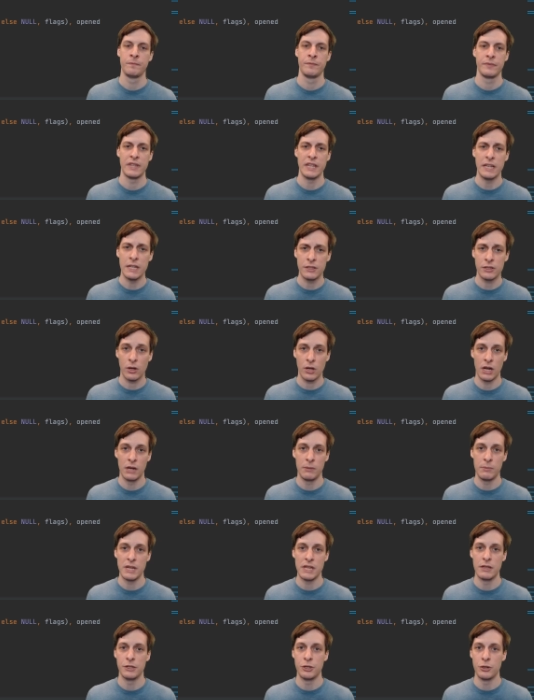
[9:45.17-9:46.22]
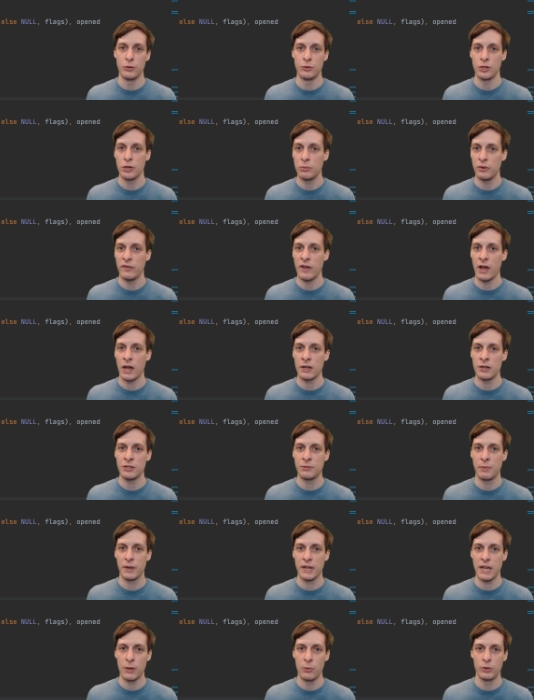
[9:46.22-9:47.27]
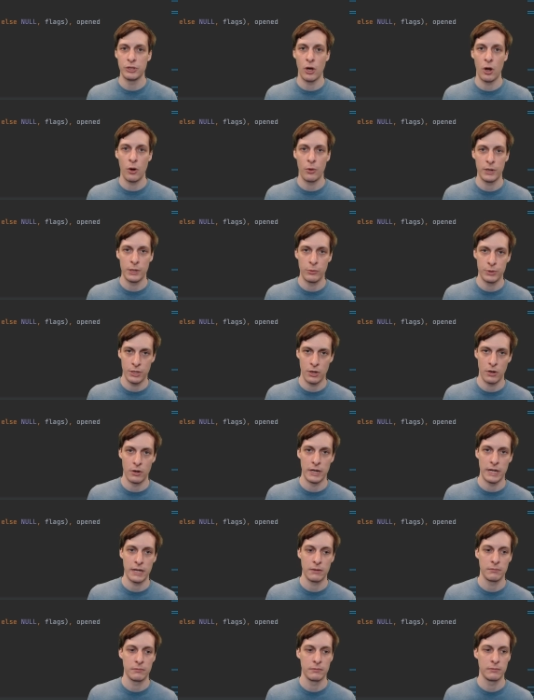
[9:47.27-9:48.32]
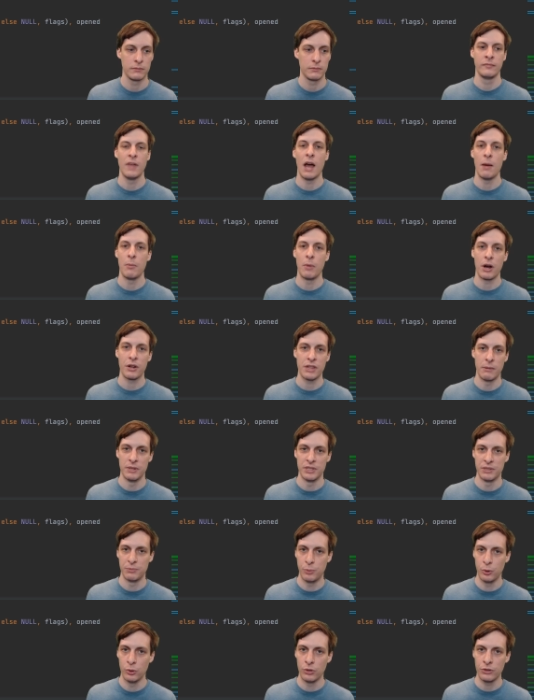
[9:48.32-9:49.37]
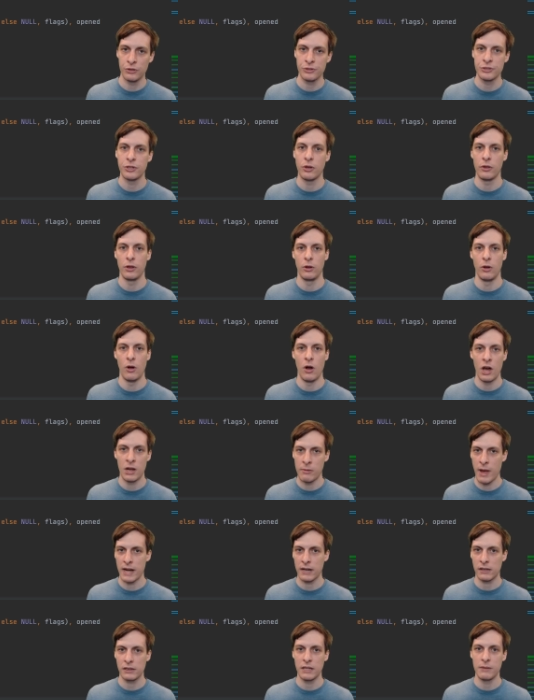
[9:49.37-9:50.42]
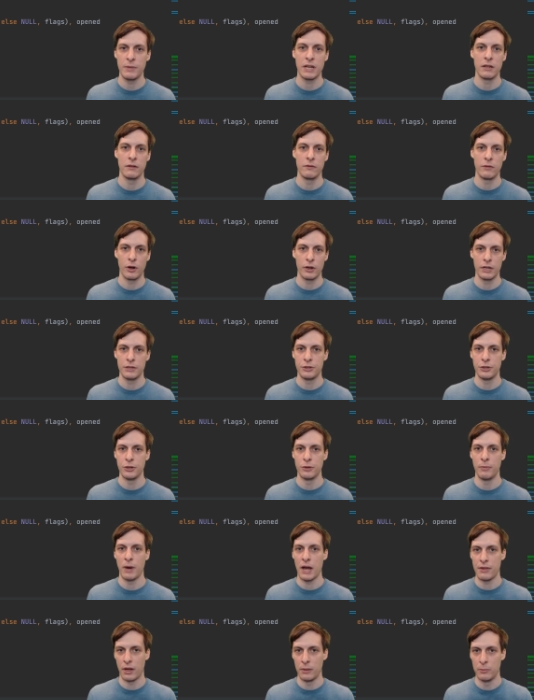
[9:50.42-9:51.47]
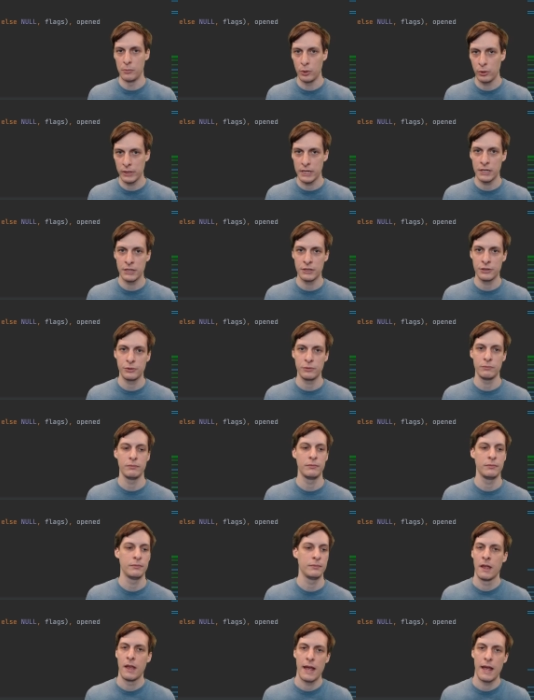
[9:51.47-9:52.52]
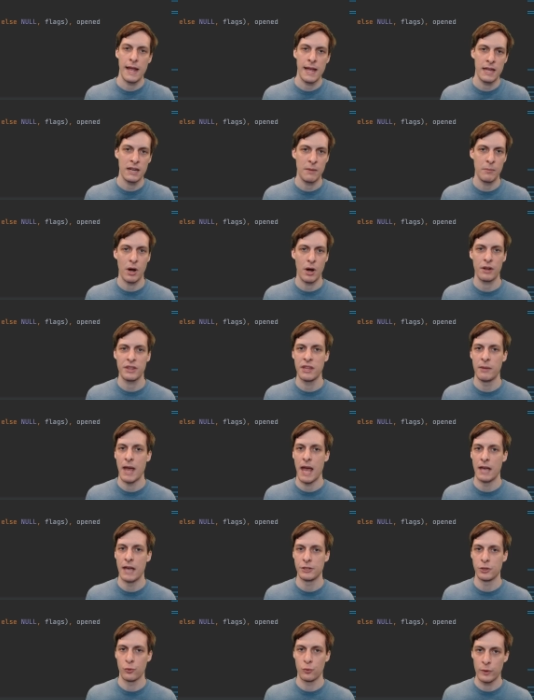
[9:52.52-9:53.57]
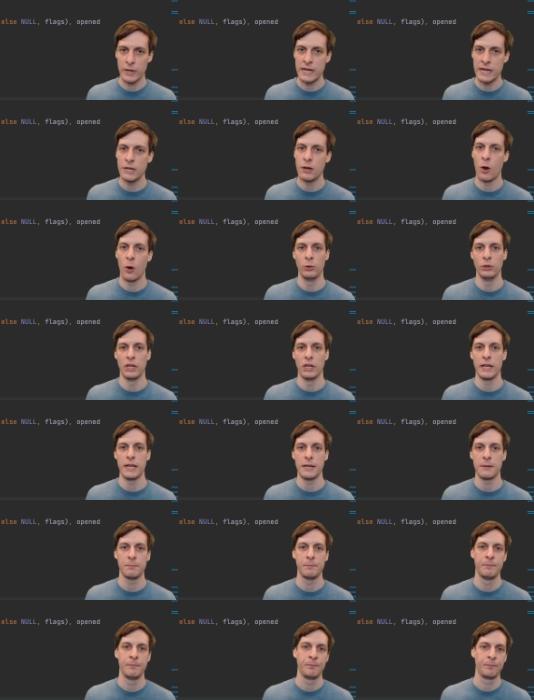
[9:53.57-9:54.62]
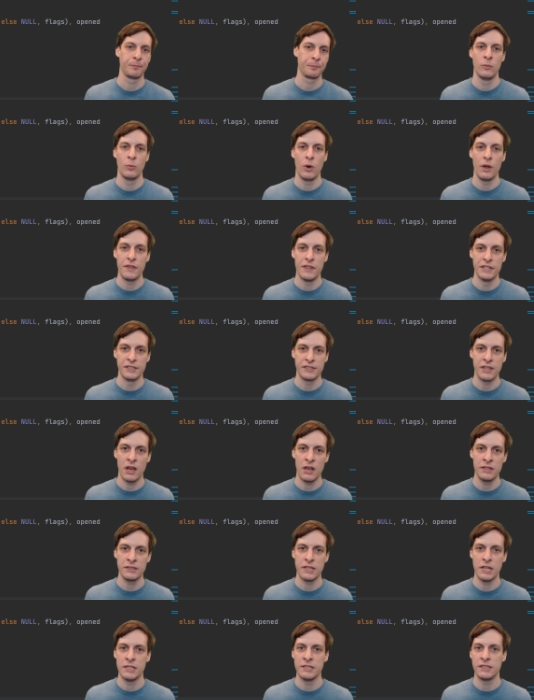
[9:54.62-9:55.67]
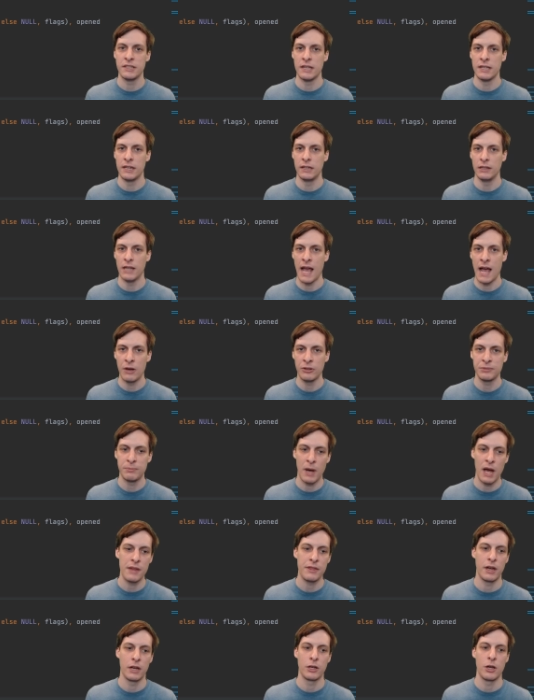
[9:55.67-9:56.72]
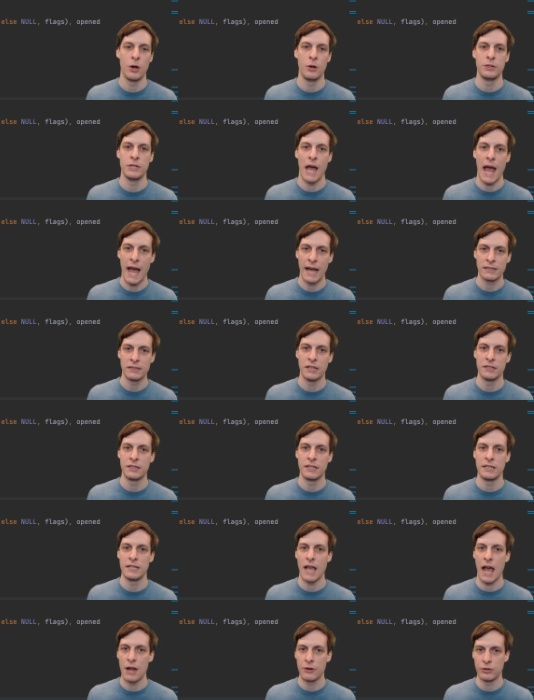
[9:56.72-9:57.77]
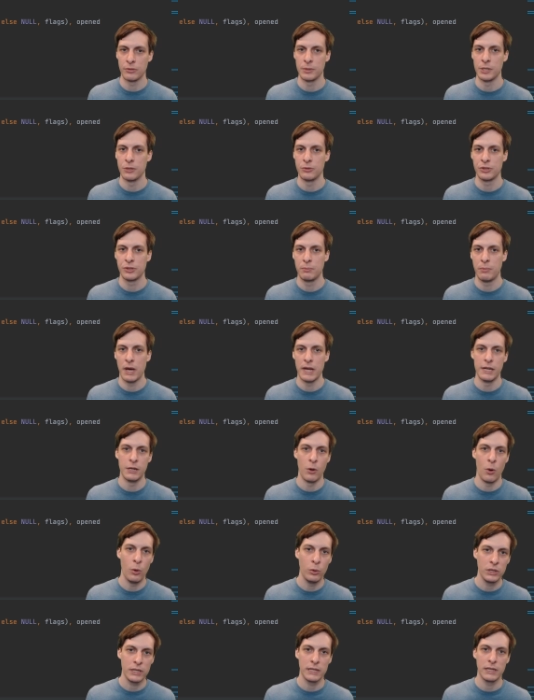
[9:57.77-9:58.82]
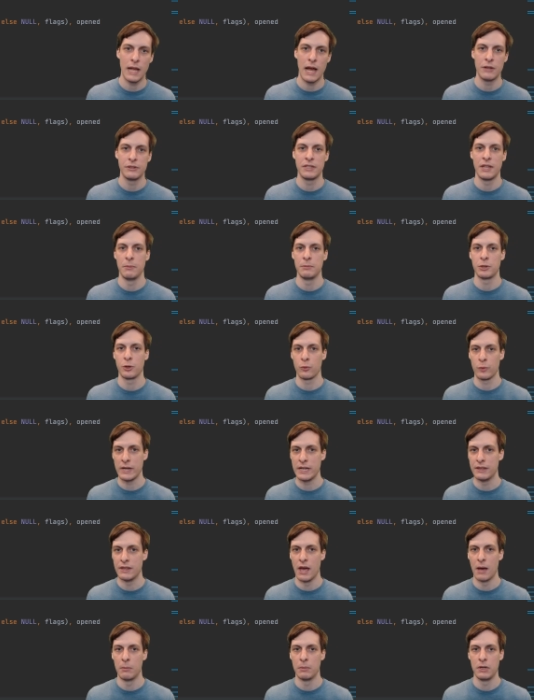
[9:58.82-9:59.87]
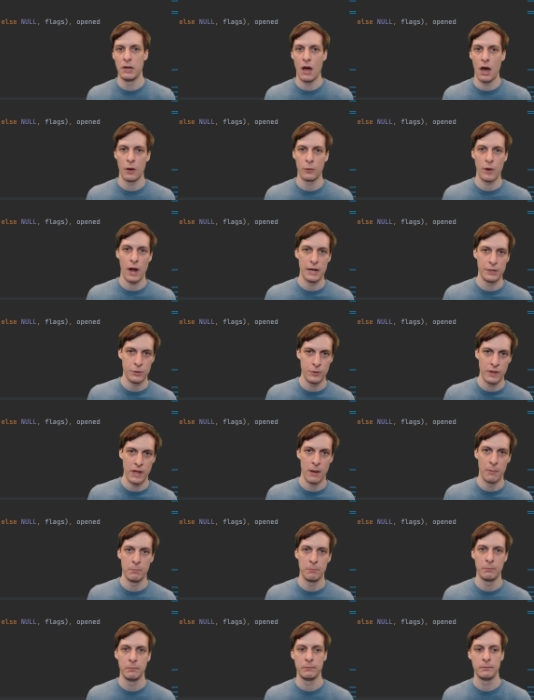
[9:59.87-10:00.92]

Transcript: These are going to be the two tuple values begin was already returning. I mark them as bools, so they'll automatically be converted to Python Booleans, and I mark them as read-only. What this does is it allows Python code to access these attributes, but it only allows them to read them, not write to them.